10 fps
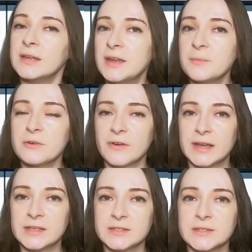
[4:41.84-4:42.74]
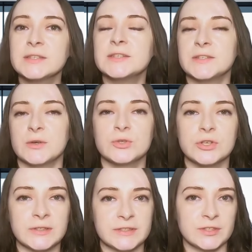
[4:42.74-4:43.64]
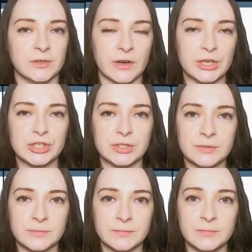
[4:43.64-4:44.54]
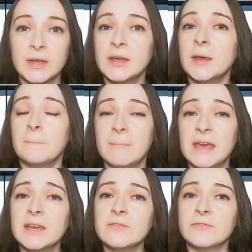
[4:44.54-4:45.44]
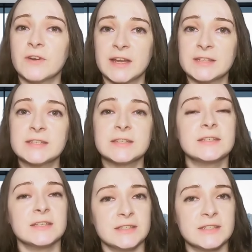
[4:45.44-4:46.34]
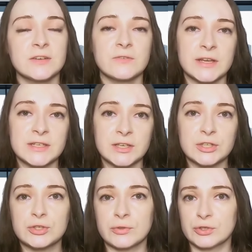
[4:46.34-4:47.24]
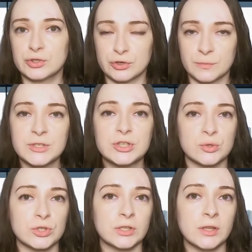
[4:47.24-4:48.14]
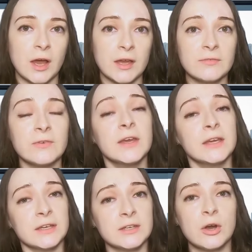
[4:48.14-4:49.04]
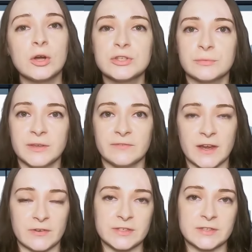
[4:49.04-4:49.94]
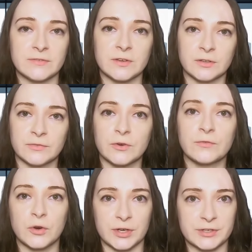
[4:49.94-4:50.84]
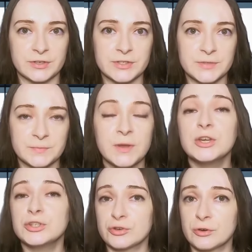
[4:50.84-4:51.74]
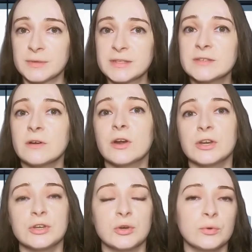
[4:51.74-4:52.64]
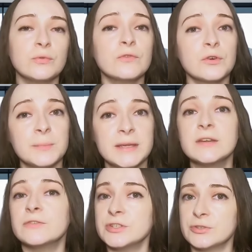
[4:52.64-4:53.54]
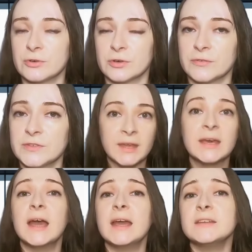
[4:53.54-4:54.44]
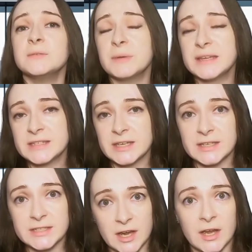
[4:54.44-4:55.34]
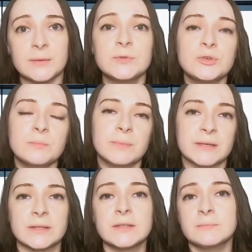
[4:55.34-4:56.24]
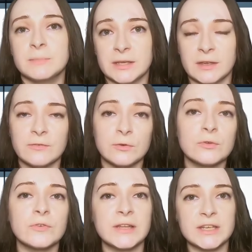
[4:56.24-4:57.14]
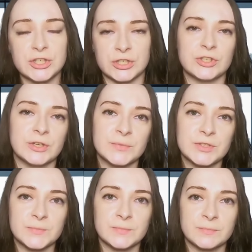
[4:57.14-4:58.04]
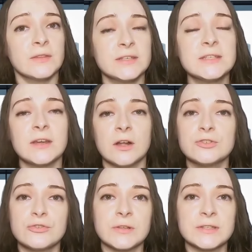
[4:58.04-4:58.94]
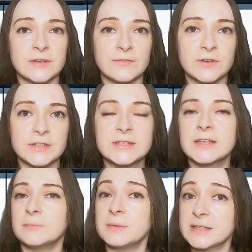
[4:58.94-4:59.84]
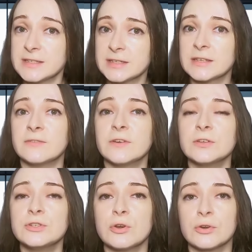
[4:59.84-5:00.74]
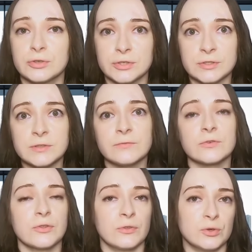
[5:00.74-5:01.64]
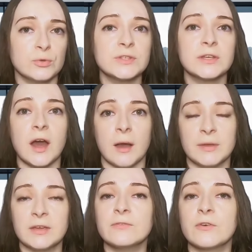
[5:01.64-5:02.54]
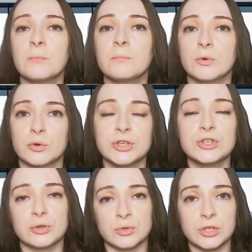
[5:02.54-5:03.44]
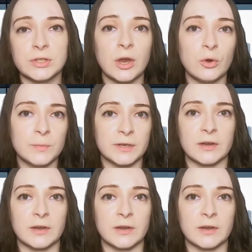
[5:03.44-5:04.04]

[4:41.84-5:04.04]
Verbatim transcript: Number 8. Social integration. Making friends and integrating into the German social life can also be very difficult for foreigners. Germans are known for being reserved, and it may take time to build meaningful relationships. This cultural difference can be a significant hurdle for those coming from more socially open